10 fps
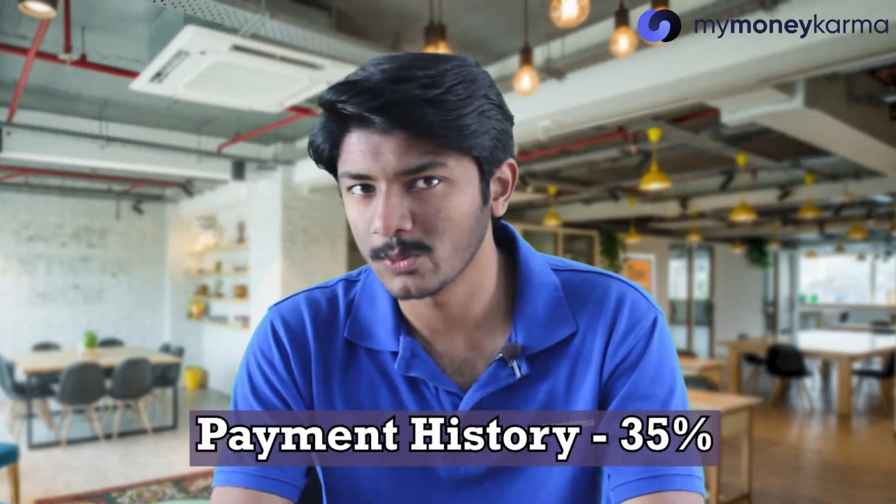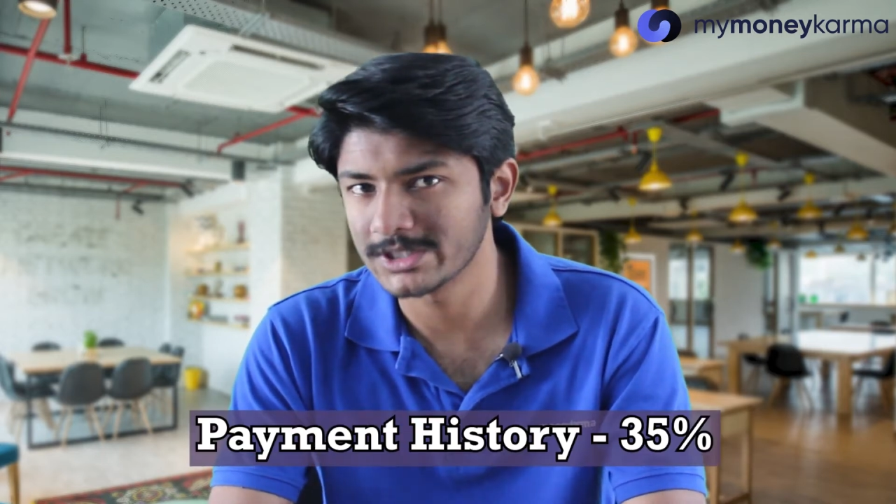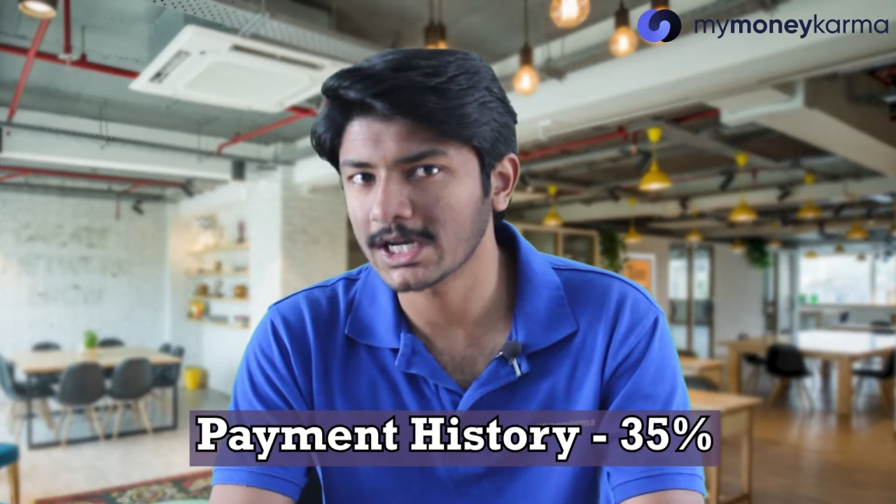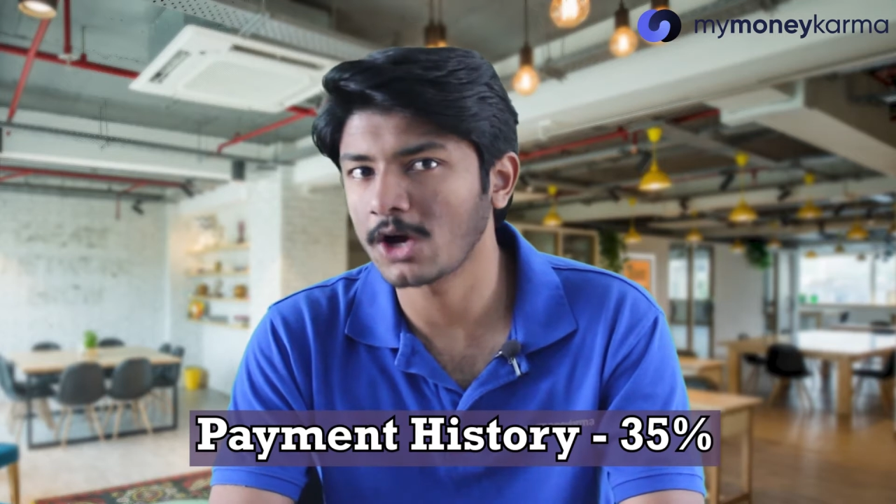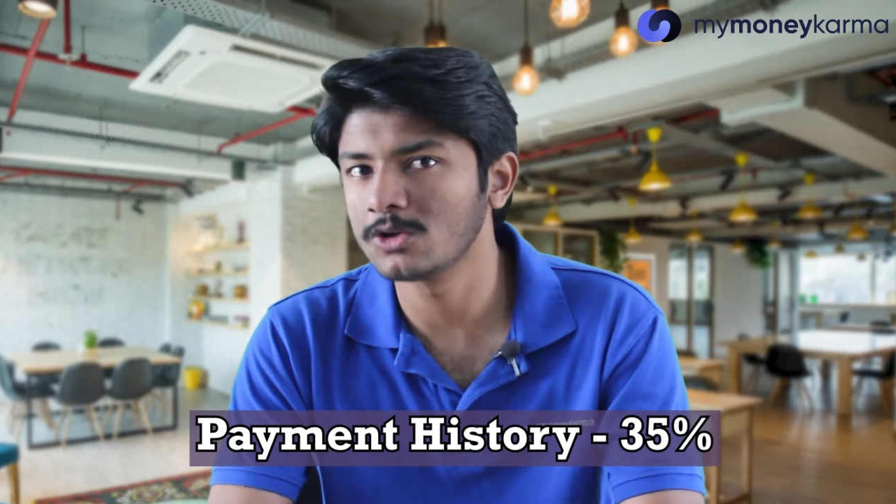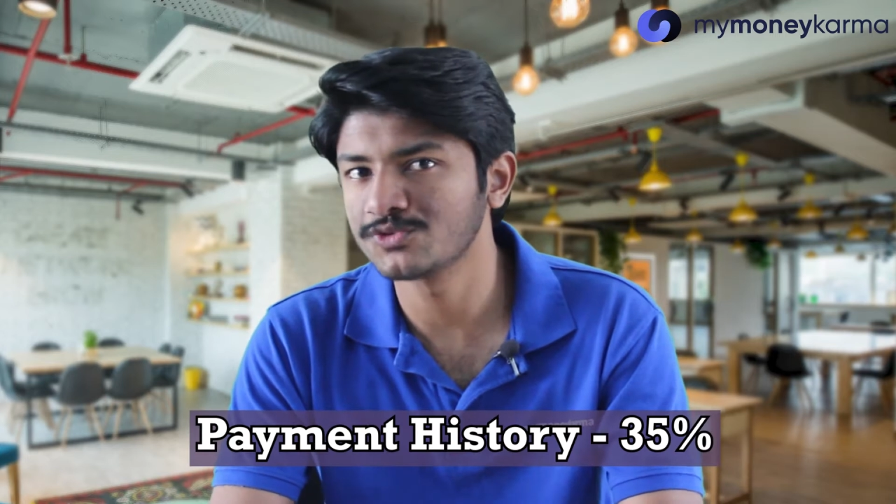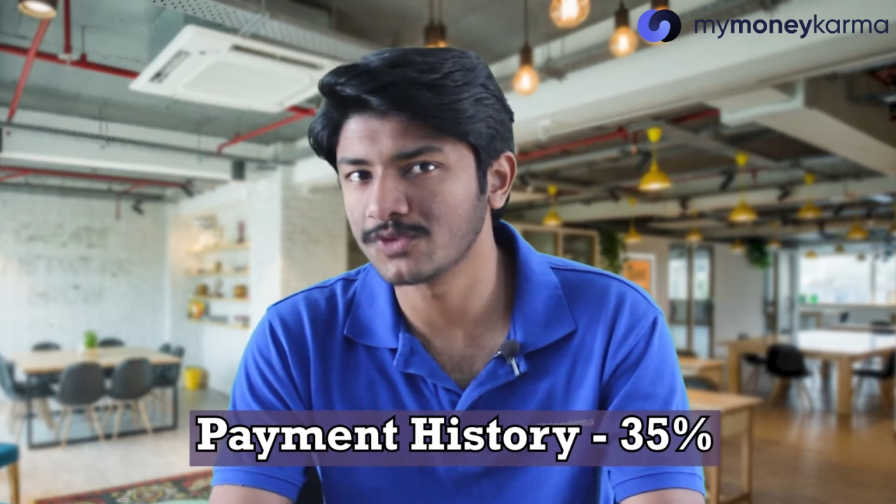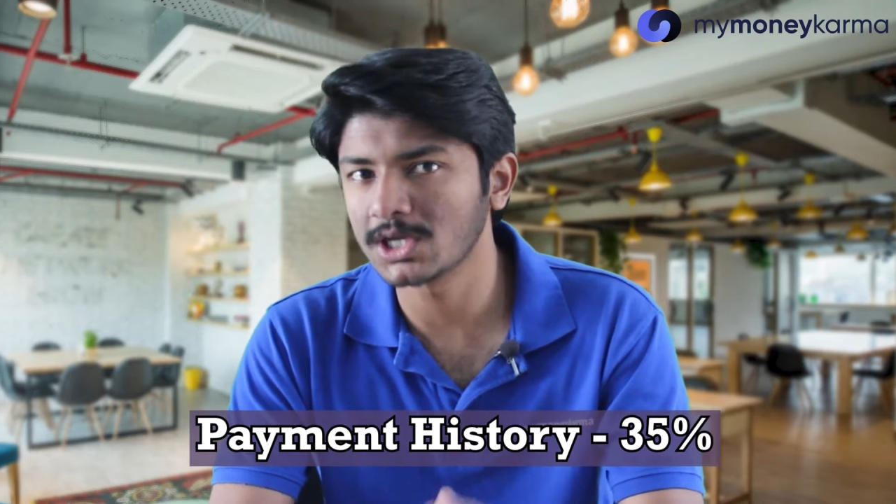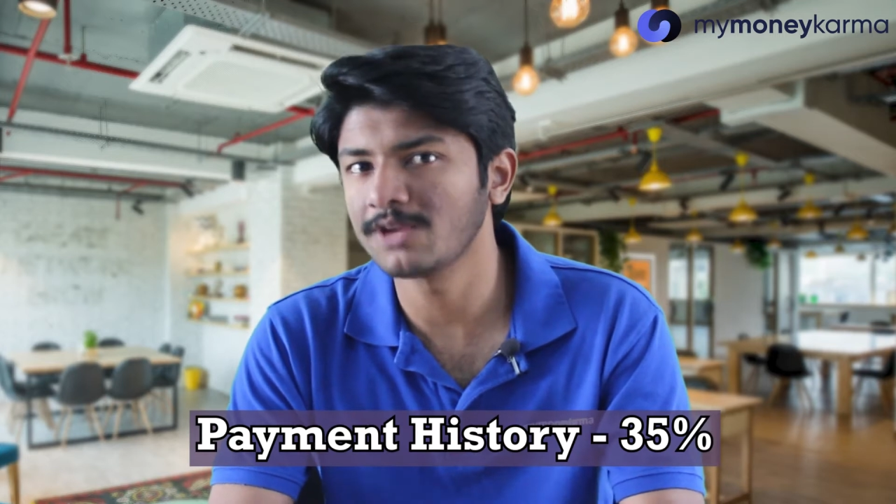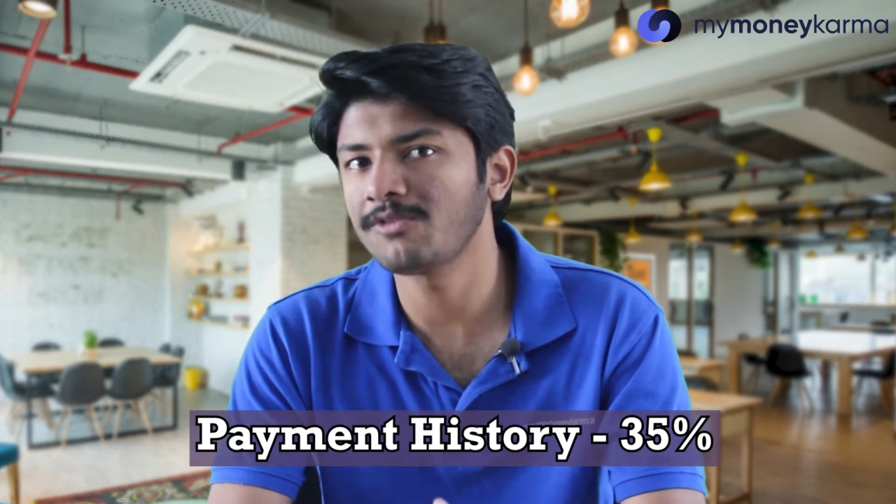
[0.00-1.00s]
which accounts
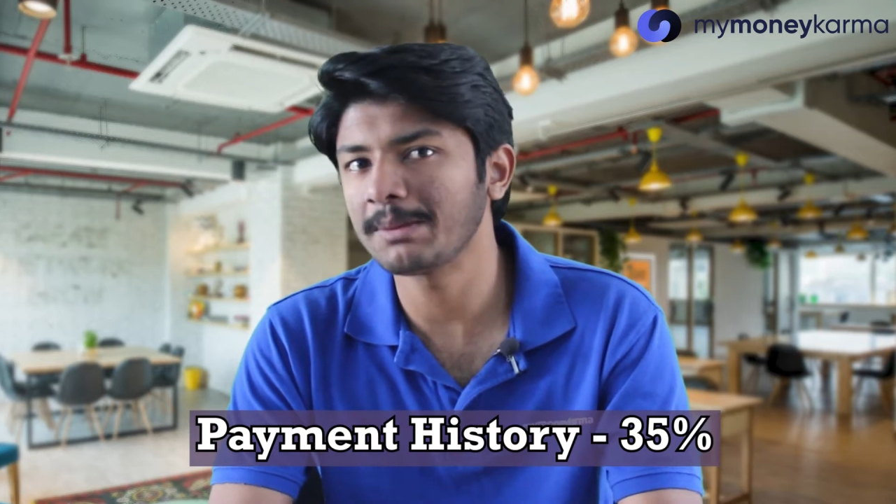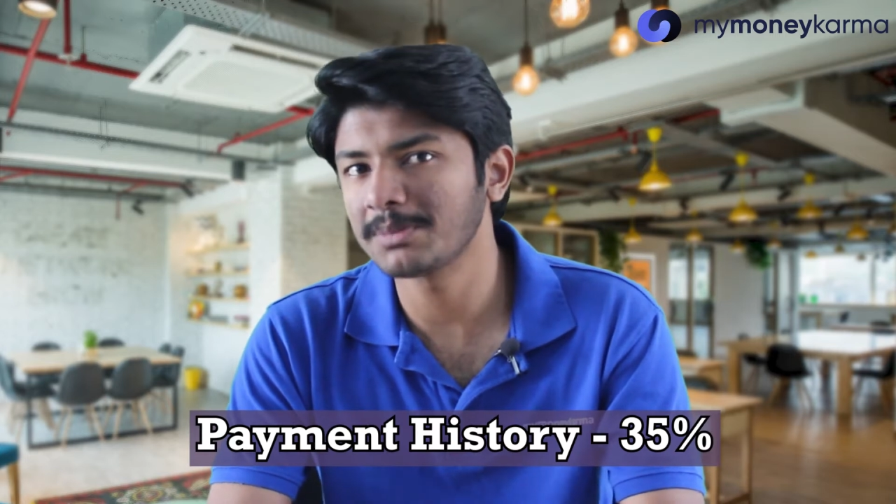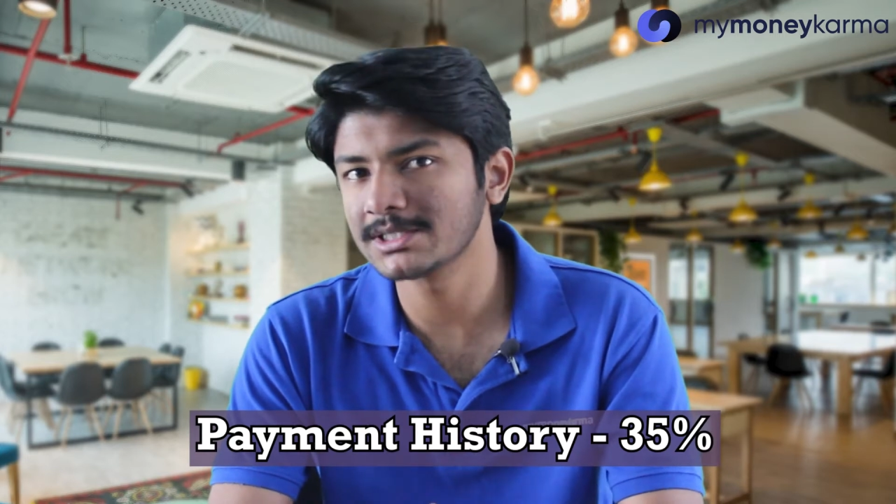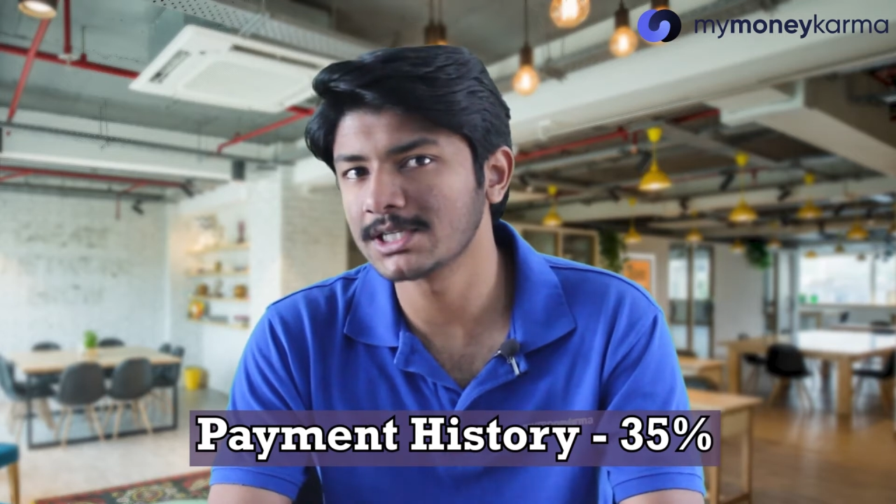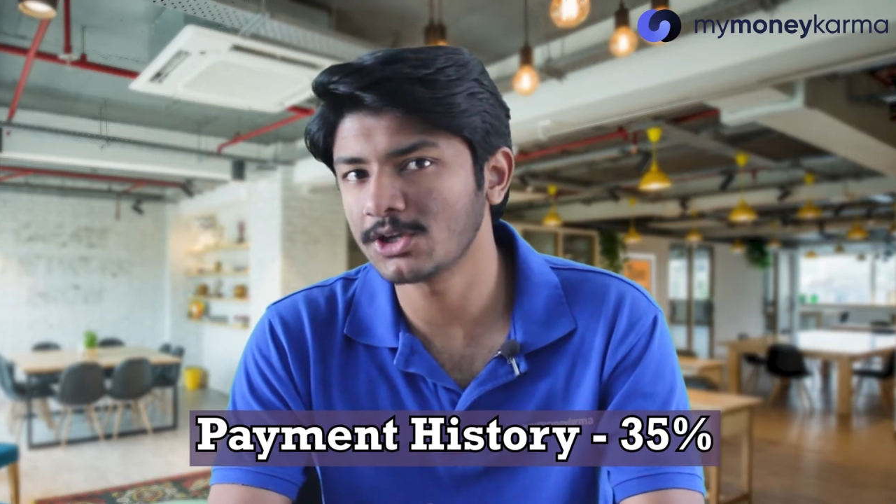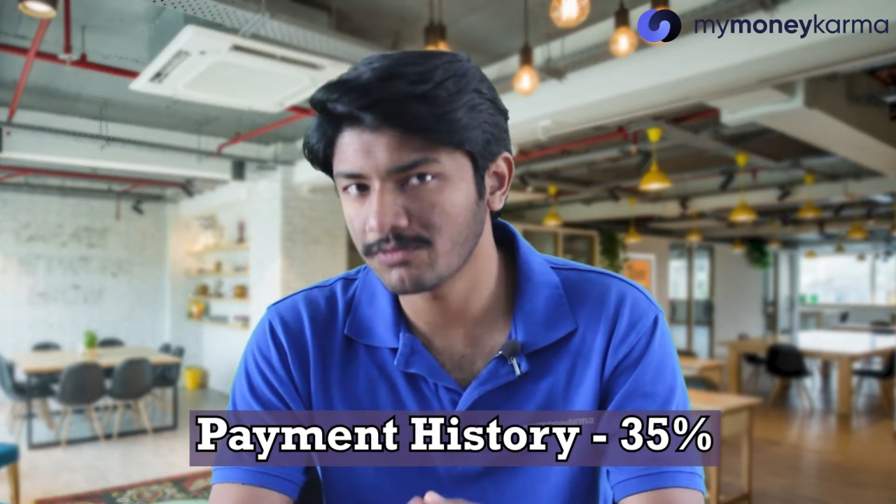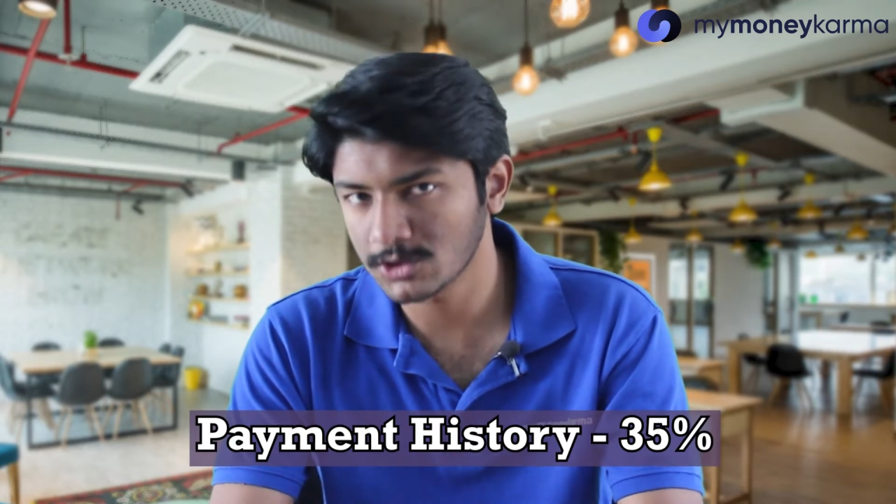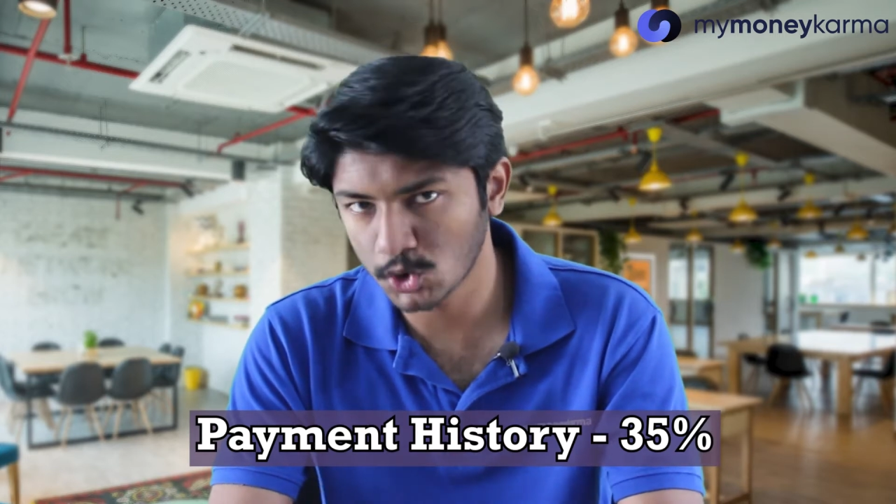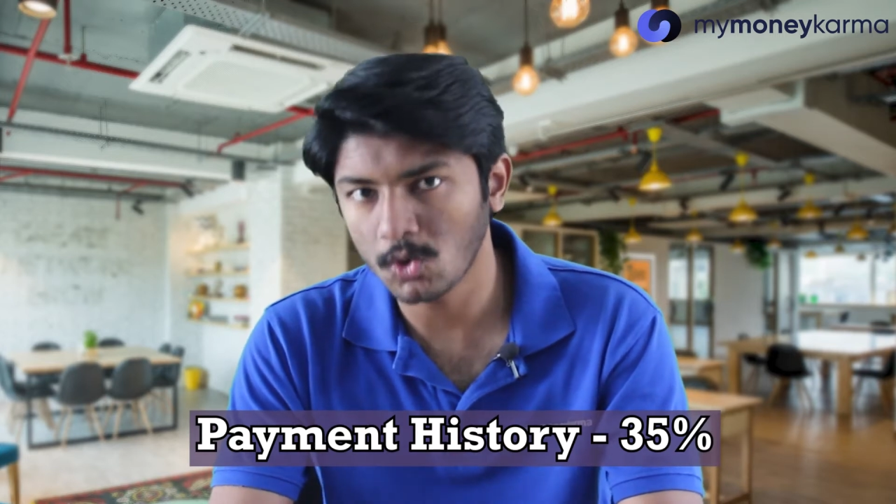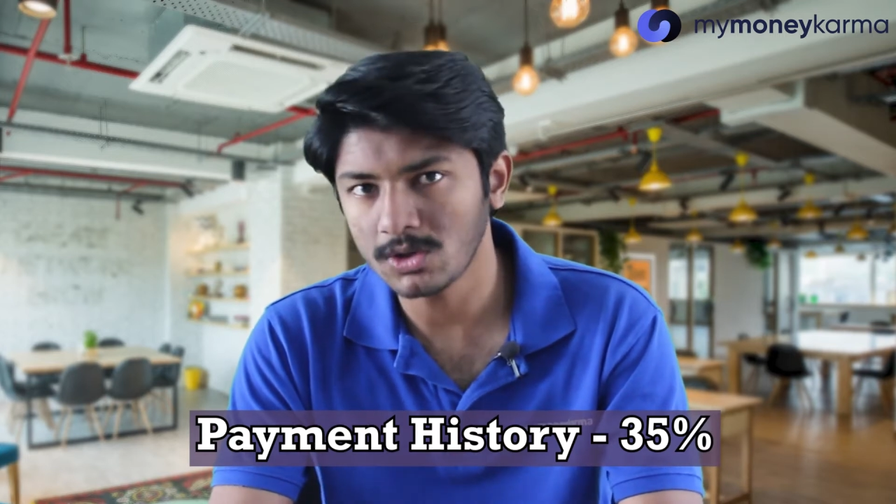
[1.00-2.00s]
for 35% of
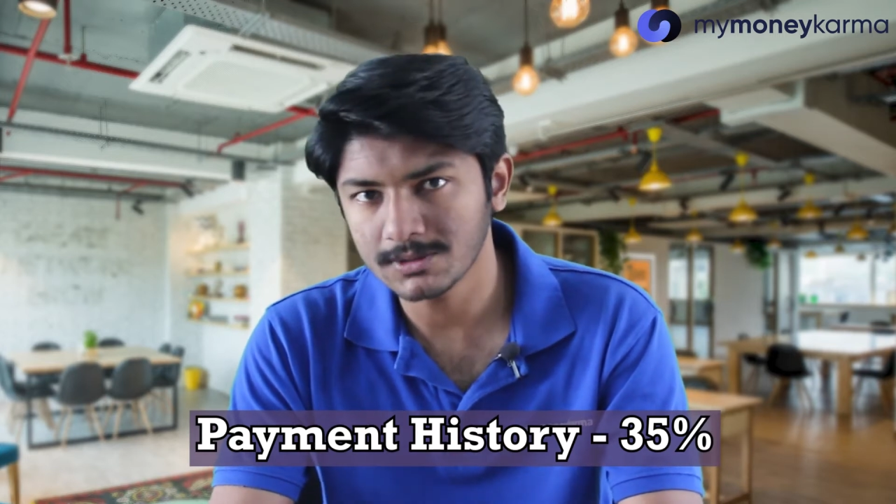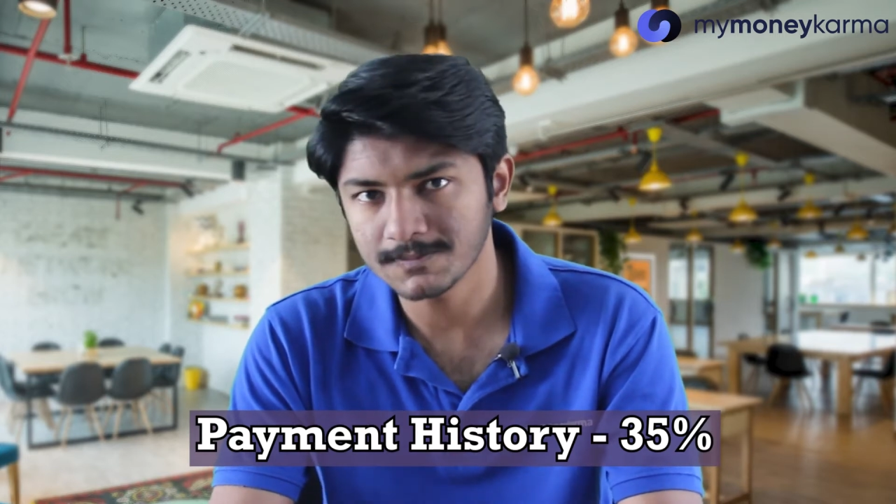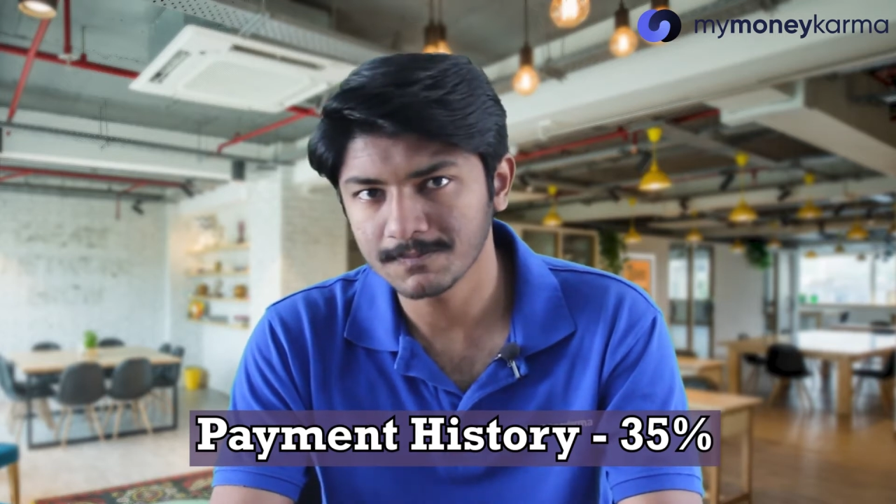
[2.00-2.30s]
your score,